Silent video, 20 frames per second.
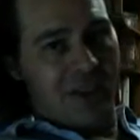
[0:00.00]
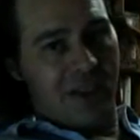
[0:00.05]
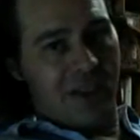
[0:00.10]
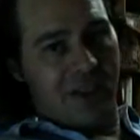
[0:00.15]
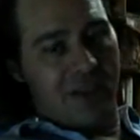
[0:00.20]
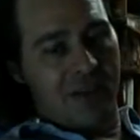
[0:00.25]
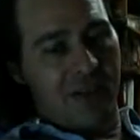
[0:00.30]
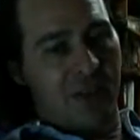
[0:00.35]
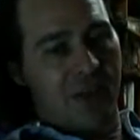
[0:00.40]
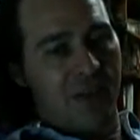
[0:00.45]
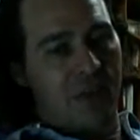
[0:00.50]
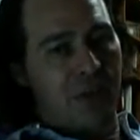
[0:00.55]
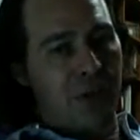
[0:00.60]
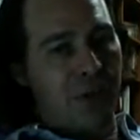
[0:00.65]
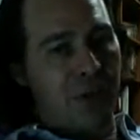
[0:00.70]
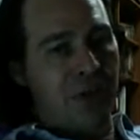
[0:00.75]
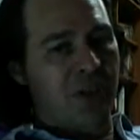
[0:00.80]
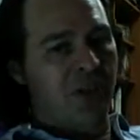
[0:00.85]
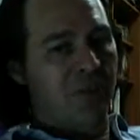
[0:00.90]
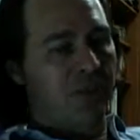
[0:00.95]

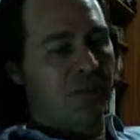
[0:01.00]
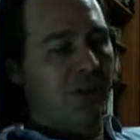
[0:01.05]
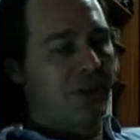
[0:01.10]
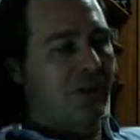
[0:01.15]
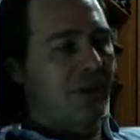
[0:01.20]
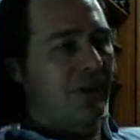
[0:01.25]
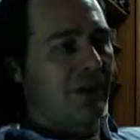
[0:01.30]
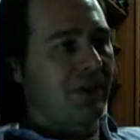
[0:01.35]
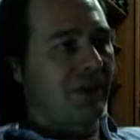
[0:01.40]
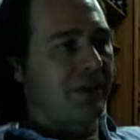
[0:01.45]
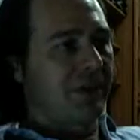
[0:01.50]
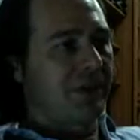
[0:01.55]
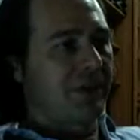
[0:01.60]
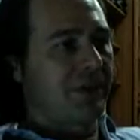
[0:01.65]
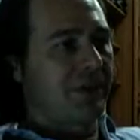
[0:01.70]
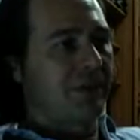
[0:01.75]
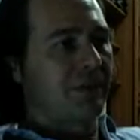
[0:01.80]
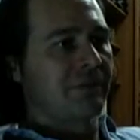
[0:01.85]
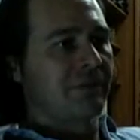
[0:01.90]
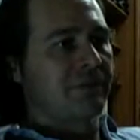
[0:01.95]
indefinite in American
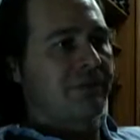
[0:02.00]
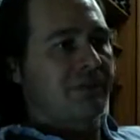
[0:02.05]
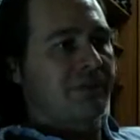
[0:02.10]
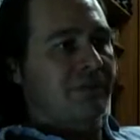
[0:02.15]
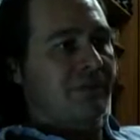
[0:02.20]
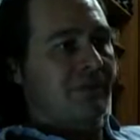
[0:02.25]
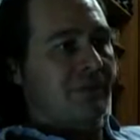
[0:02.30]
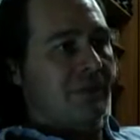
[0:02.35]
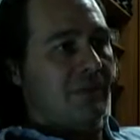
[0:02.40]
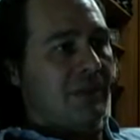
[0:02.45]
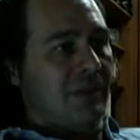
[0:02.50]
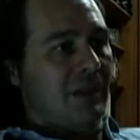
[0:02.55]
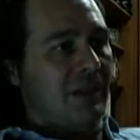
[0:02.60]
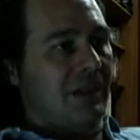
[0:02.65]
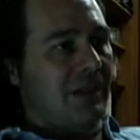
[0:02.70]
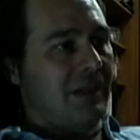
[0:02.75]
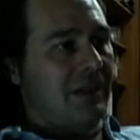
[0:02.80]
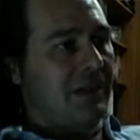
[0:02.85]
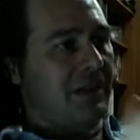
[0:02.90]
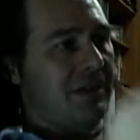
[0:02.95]
English,
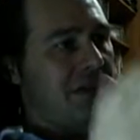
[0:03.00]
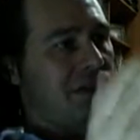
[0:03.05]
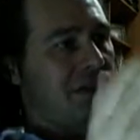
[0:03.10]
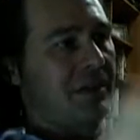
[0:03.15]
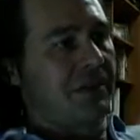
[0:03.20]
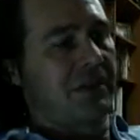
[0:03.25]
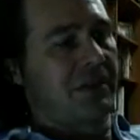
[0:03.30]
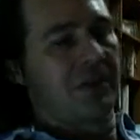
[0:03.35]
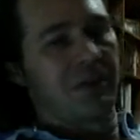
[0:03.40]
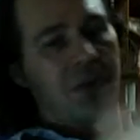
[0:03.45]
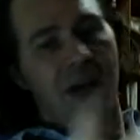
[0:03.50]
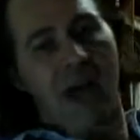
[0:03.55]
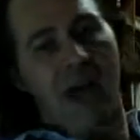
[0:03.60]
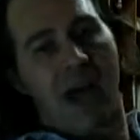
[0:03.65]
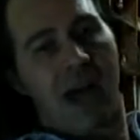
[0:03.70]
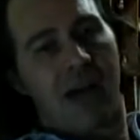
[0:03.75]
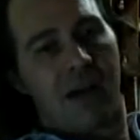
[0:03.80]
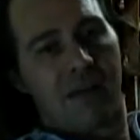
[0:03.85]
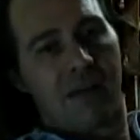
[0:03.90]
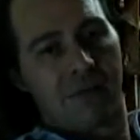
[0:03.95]
is to
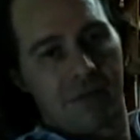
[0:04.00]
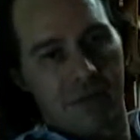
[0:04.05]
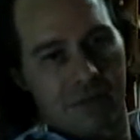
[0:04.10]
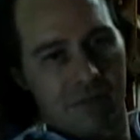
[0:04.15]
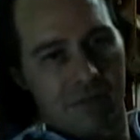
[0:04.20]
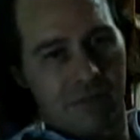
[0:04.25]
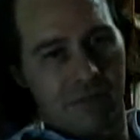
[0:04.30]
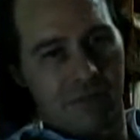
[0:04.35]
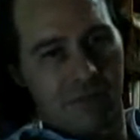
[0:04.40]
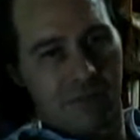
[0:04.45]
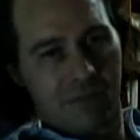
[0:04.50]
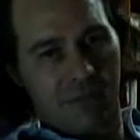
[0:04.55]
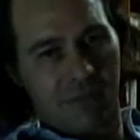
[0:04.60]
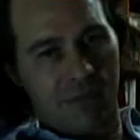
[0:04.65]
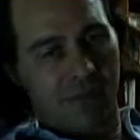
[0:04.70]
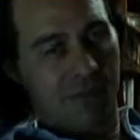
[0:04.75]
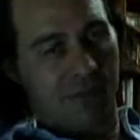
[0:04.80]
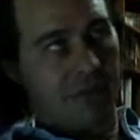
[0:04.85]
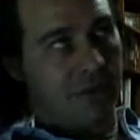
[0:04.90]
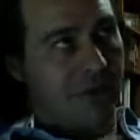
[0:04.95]
have,
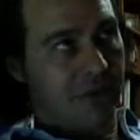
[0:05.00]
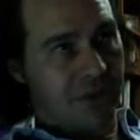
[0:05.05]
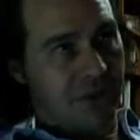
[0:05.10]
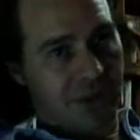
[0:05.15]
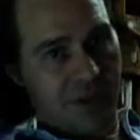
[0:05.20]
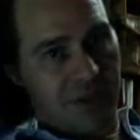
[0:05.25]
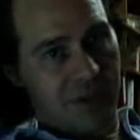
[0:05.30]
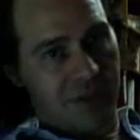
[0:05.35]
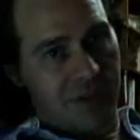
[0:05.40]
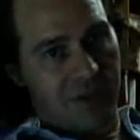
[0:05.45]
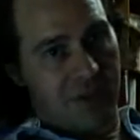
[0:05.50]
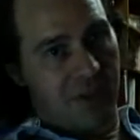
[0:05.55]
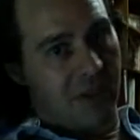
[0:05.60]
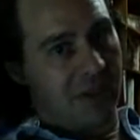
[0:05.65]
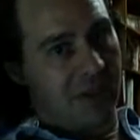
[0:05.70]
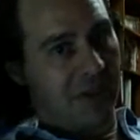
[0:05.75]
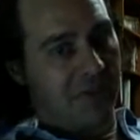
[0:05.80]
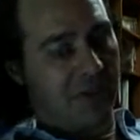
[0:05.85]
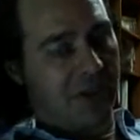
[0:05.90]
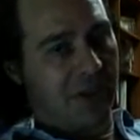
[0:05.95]
which of course is
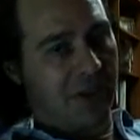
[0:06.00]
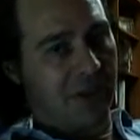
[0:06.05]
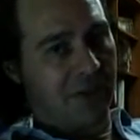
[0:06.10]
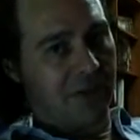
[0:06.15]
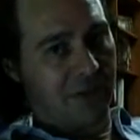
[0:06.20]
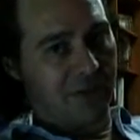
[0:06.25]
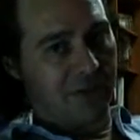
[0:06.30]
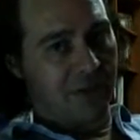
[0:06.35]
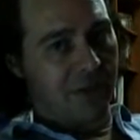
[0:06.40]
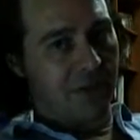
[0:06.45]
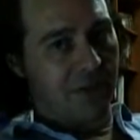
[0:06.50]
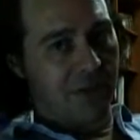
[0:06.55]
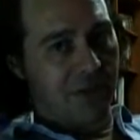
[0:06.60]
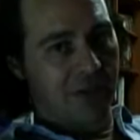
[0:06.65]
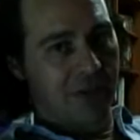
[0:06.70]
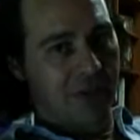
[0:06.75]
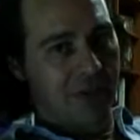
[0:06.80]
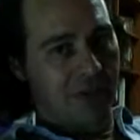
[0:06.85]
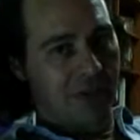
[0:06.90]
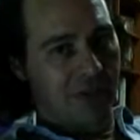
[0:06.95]
an irregular verb.
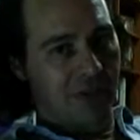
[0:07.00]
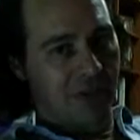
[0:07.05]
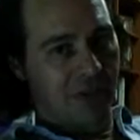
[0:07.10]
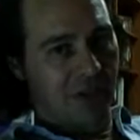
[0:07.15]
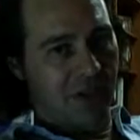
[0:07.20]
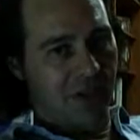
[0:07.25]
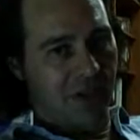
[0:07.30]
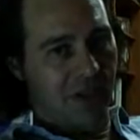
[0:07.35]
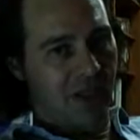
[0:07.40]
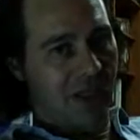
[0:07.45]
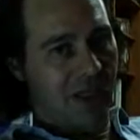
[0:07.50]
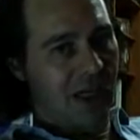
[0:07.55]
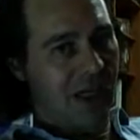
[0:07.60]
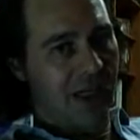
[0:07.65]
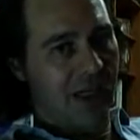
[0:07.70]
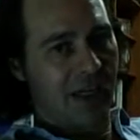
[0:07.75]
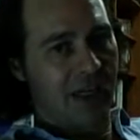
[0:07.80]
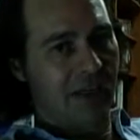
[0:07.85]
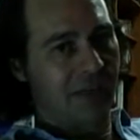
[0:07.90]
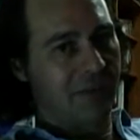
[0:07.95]
Okay?
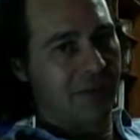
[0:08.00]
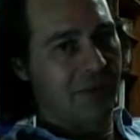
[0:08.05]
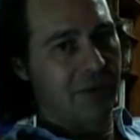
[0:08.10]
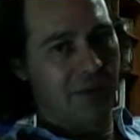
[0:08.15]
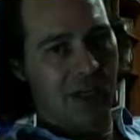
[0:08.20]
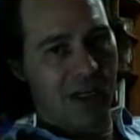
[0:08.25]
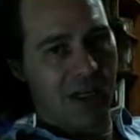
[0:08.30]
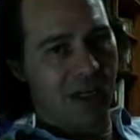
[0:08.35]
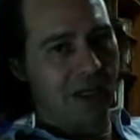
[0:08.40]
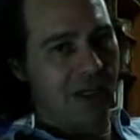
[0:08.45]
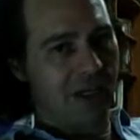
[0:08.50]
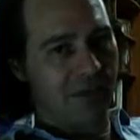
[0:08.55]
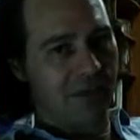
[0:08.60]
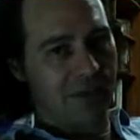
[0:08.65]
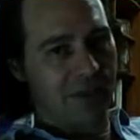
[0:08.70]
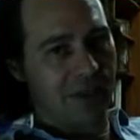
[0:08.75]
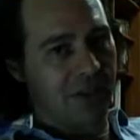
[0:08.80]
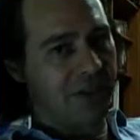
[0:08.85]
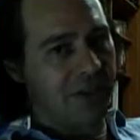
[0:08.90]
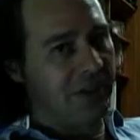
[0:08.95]
I have, you have,
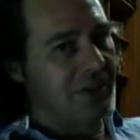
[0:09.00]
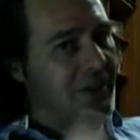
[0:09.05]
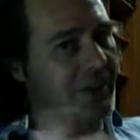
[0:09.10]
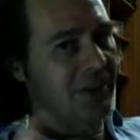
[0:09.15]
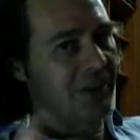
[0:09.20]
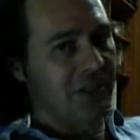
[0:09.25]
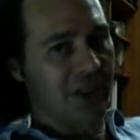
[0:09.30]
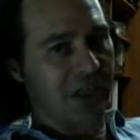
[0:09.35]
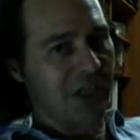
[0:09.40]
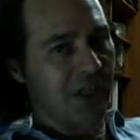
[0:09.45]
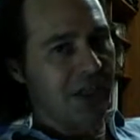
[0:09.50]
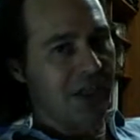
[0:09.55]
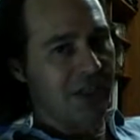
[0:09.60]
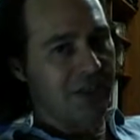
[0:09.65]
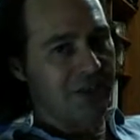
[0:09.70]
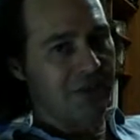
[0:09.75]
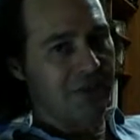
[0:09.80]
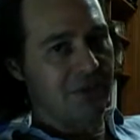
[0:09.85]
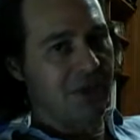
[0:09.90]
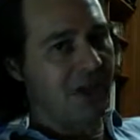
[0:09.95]
he, she, it
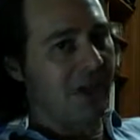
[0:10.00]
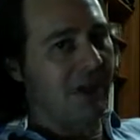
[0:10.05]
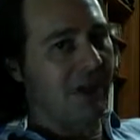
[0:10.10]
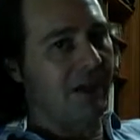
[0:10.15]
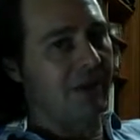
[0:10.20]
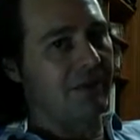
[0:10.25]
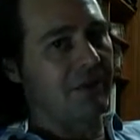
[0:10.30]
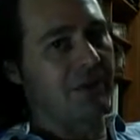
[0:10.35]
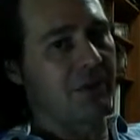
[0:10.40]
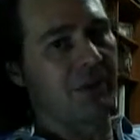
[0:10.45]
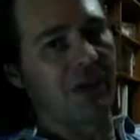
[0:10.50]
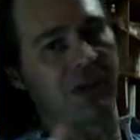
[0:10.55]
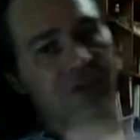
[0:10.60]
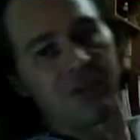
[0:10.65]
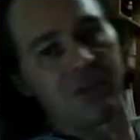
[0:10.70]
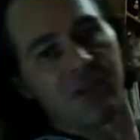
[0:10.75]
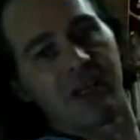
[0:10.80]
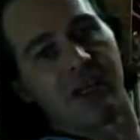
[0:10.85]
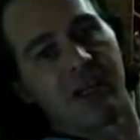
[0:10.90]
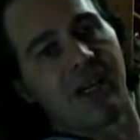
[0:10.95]
has, we have, you have,
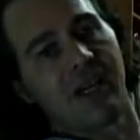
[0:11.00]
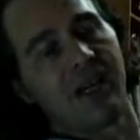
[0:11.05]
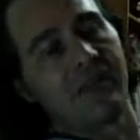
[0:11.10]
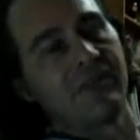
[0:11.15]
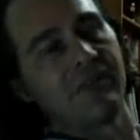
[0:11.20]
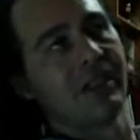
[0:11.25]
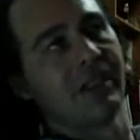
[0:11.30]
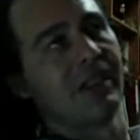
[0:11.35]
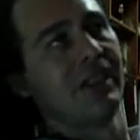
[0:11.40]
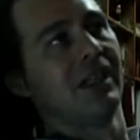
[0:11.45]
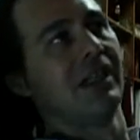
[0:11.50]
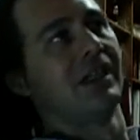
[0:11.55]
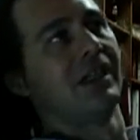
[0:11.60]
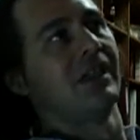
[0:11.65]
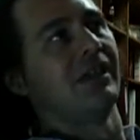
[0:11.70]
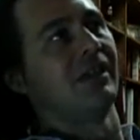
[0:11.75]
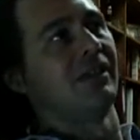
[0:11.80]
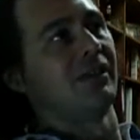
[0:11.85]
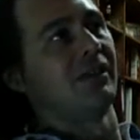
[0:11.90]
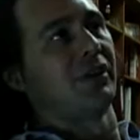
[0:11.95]
they have.
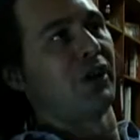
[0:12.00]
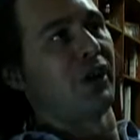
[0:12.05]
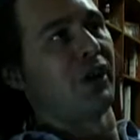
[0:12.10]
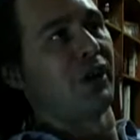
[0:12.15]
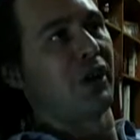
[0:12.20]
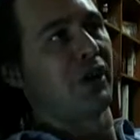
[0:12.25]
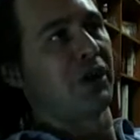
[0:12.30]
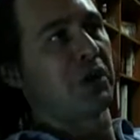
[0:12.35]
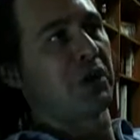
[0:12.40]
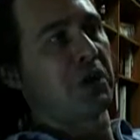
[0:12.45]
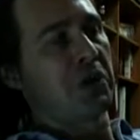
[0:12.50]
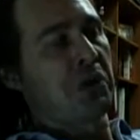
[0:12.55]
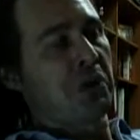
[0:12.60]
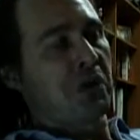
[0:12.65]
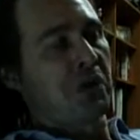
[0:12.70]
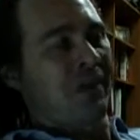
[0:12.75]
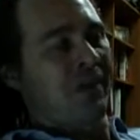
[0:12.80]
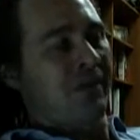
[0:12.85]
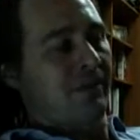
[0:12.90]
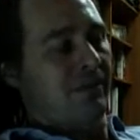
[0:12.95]
Okay?
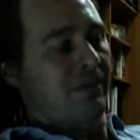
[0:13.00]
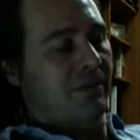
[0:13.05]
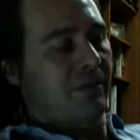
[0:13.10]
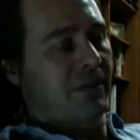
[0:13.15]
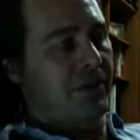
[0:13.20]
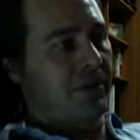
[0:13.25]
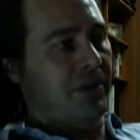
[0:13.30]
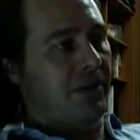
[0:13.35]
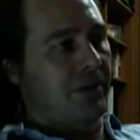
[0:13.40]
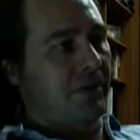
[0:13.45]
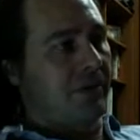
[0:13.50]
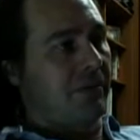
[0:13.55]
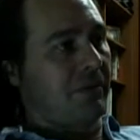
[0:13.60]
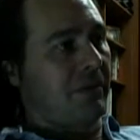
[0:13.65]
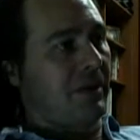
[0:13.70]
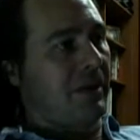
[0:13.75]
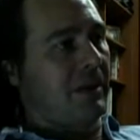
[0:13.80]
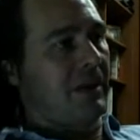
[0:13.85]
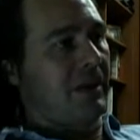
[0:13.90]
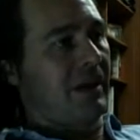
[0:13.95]
So
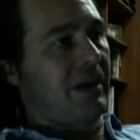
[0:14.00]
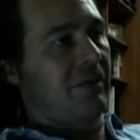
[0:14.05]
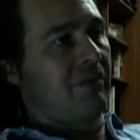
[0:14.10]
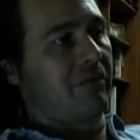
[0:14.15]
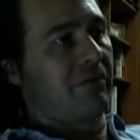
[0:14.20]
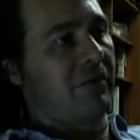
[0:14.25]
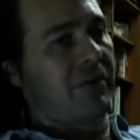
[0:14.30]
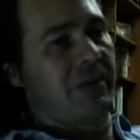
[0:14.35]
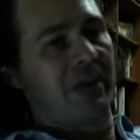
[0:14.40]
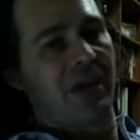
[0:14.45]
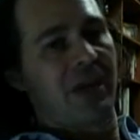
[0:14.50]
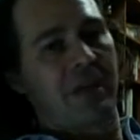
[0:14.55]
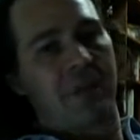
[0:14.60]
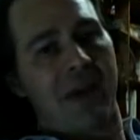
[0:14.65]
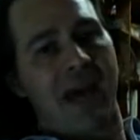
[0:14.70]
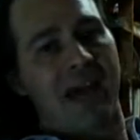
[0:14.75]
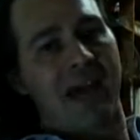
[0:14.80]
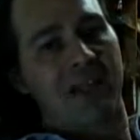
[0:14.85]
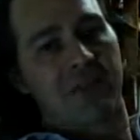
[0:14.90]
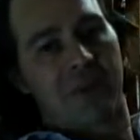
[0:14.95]
with a
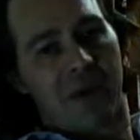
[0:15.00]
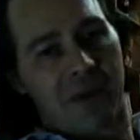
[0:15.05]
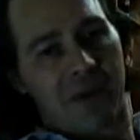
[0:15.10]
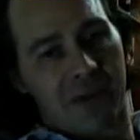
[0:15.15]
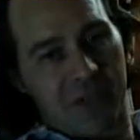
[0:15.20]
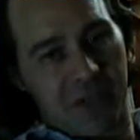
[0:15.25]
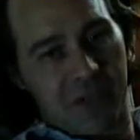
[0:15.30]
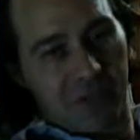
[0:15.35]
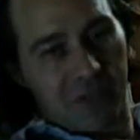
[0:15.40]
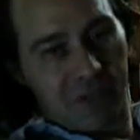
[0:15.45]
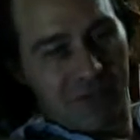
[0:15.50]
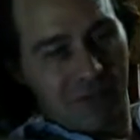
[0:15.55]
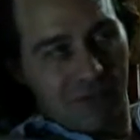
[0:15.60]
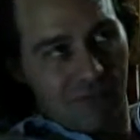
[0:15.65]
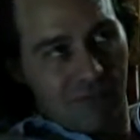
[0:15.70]
past participle.